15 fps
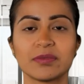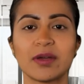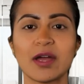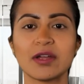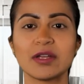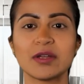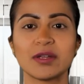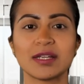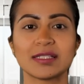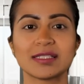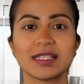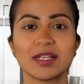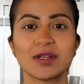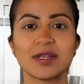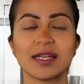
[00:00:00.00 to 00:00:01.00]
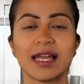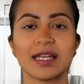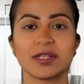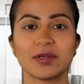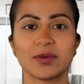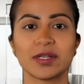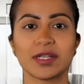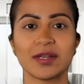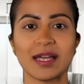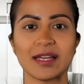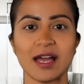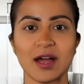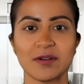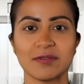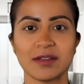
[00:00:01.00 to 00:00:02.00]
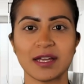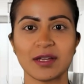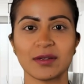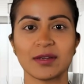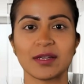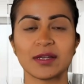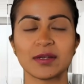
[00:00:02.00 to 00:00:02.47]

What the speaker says: Are you considering a career in healthcare